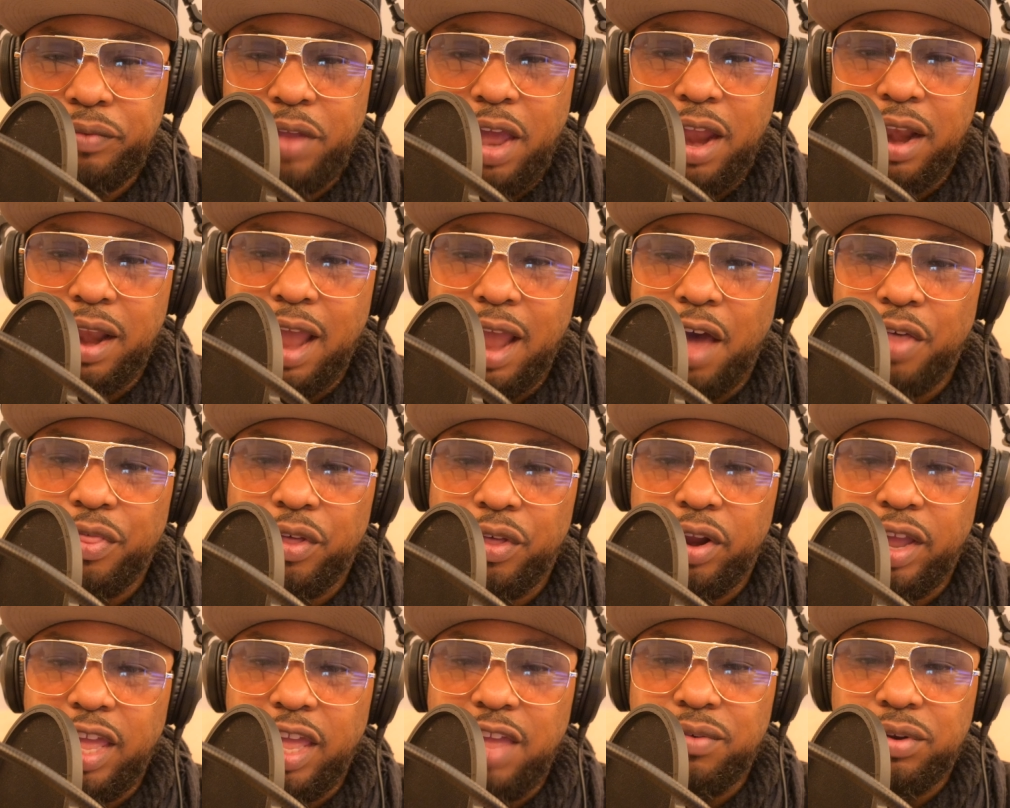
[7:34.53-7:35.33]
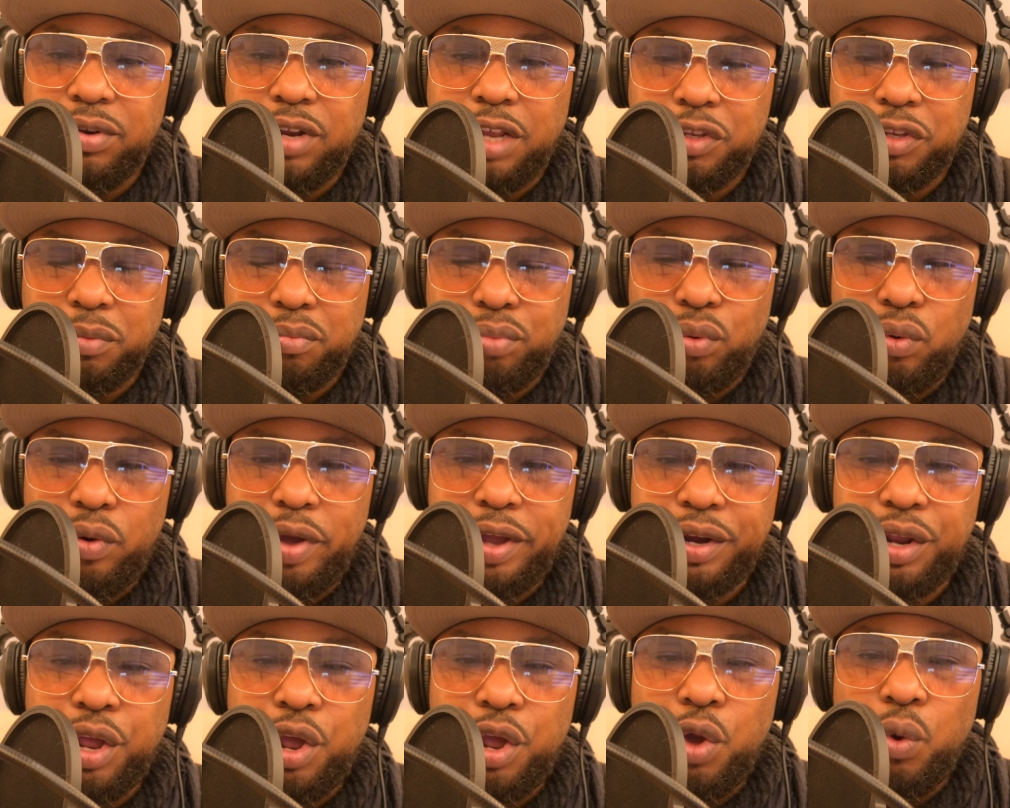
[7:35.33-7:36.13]
And now they're even at the
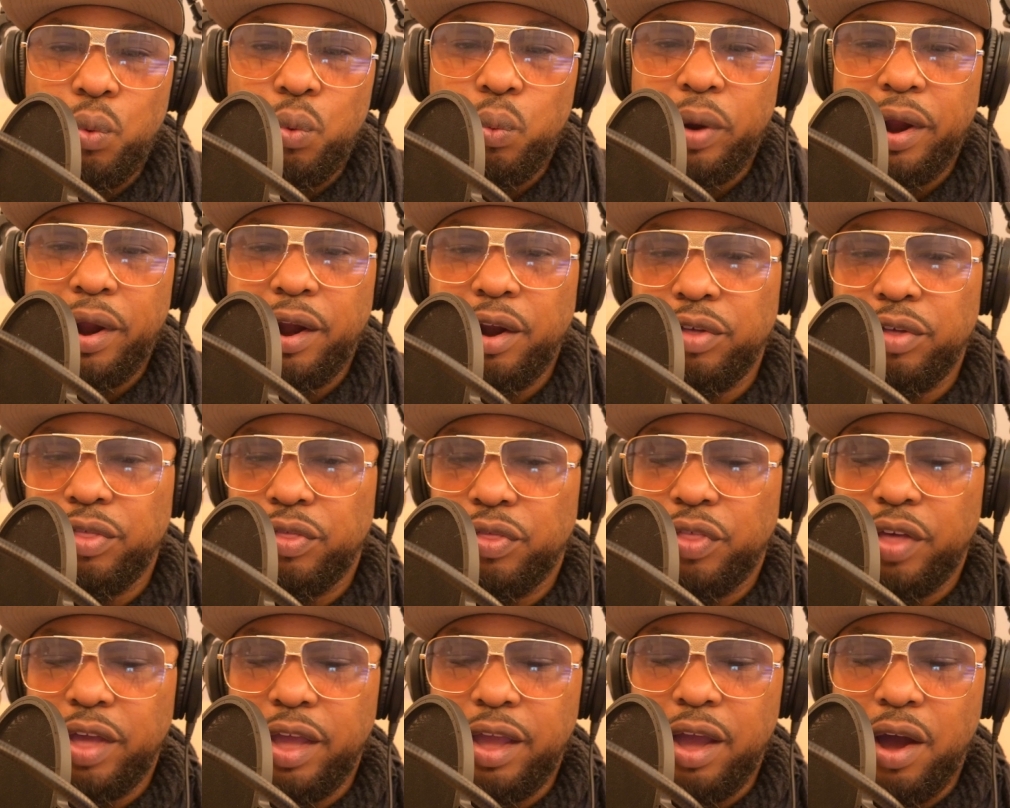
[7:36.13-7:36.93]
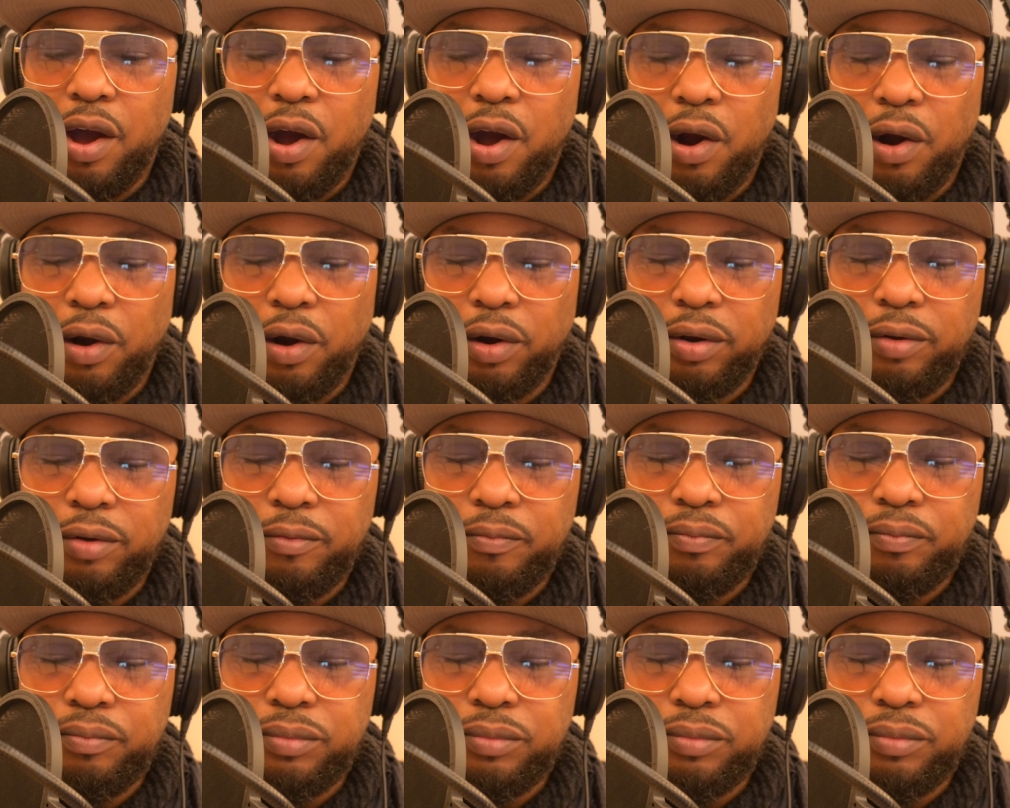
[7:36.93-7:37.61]
point where they are